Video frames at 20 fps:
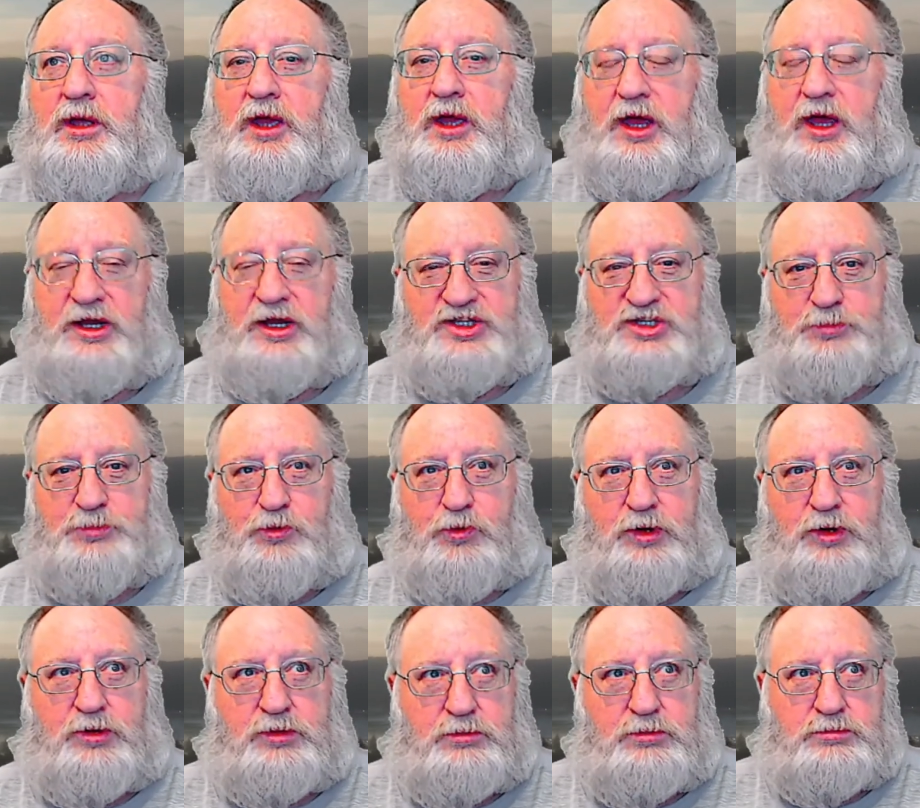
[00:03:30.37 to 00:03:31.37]
And I
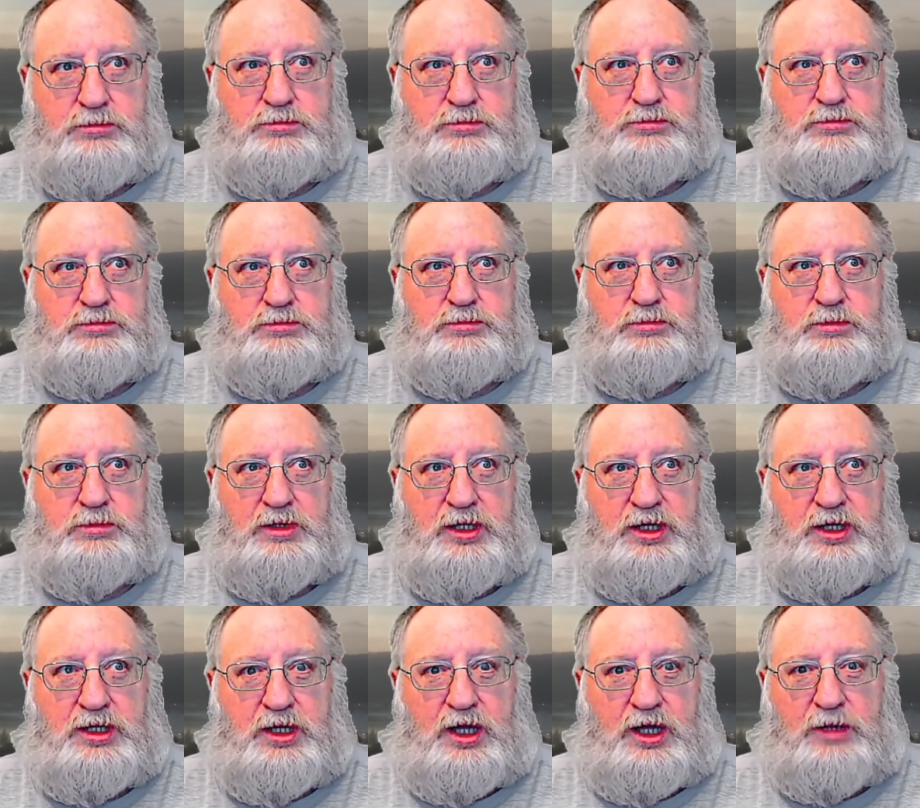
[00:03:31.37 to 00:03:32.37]
support
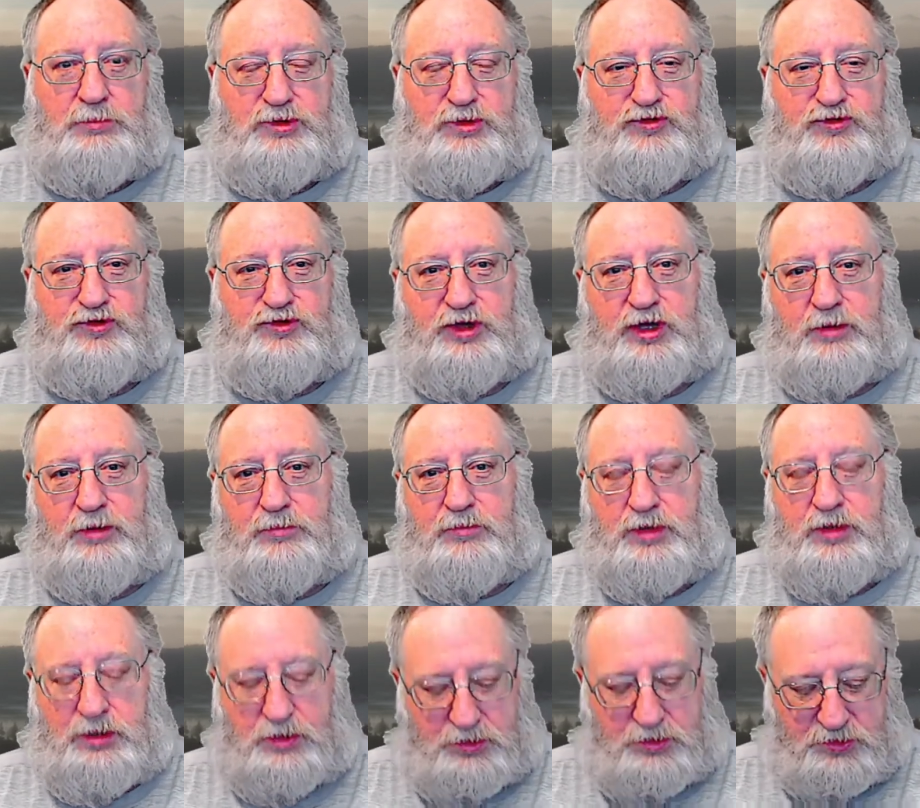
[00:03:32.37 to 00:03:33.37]
a, a museum
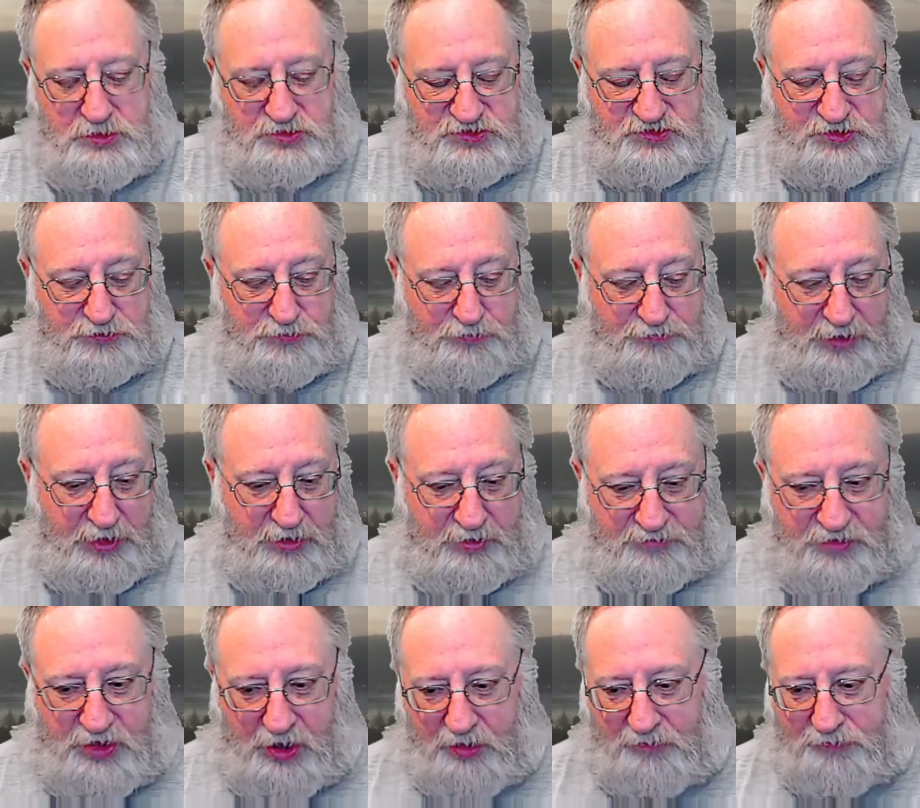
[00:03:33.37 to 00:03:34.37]
in the Central Valley of
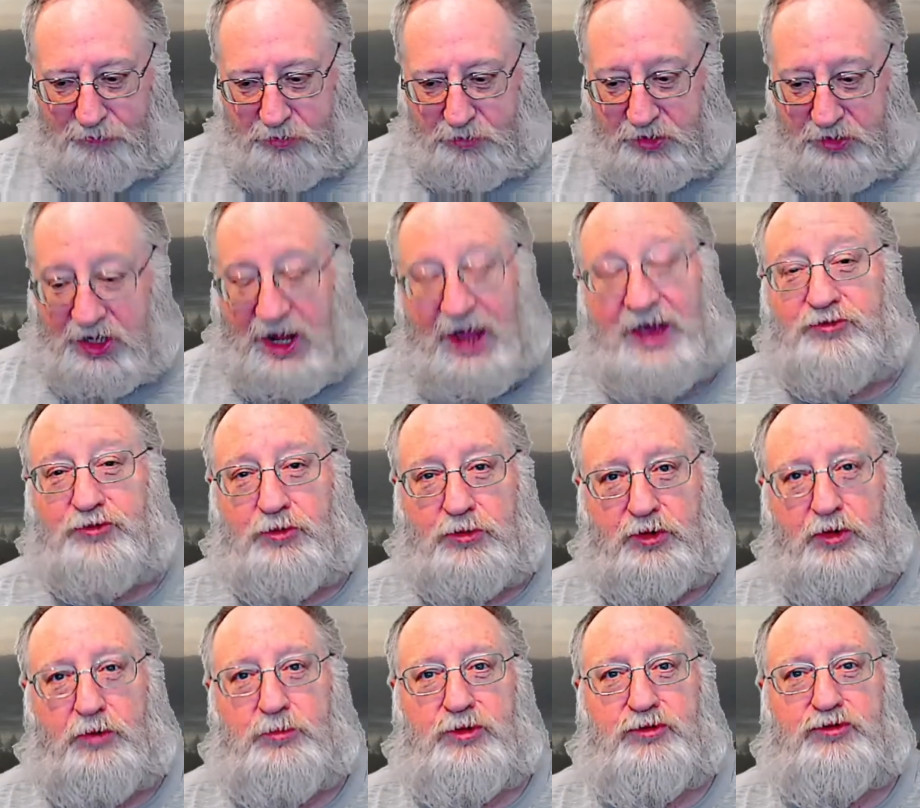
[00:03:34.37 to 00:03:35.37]
California Castle
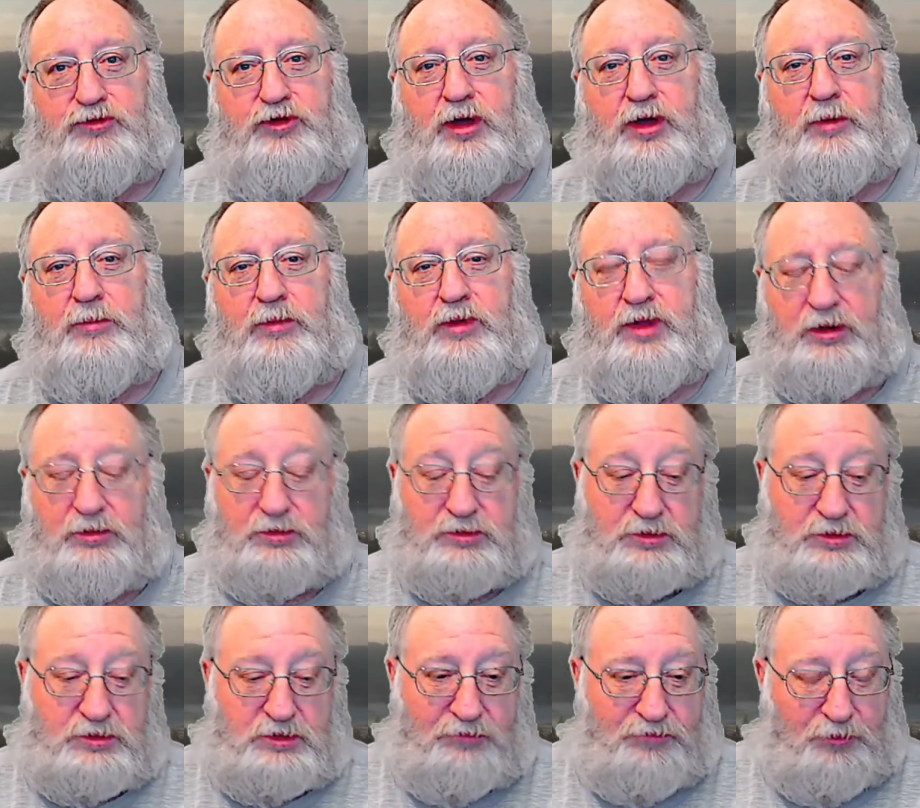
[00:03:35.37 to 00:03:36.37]
Air Museum. I don't
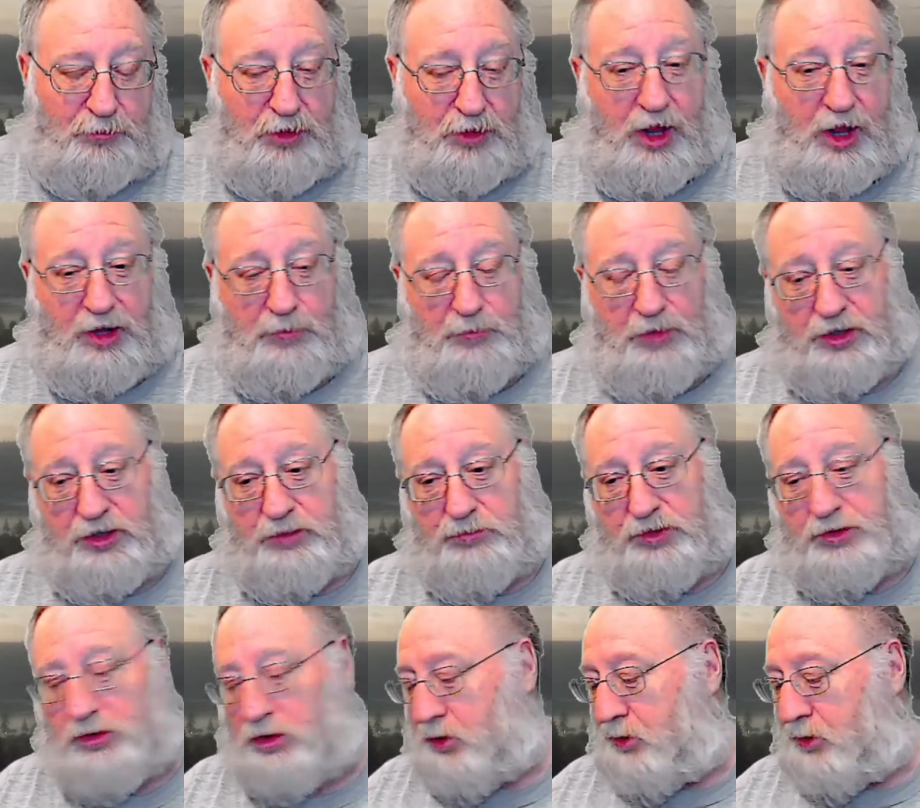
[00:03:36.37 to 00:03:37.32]
give them a lot of money, but